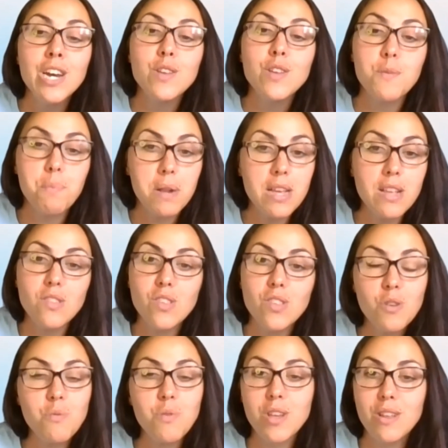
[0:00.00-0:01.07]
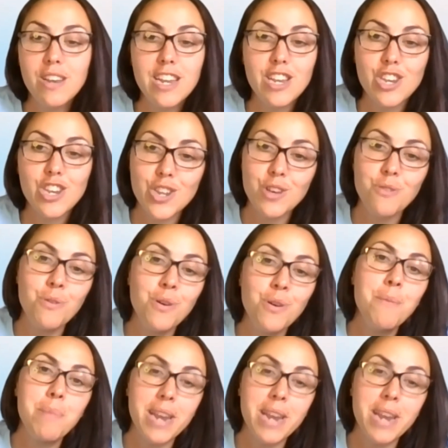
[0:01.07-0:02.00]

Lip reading: So please do what you need to do,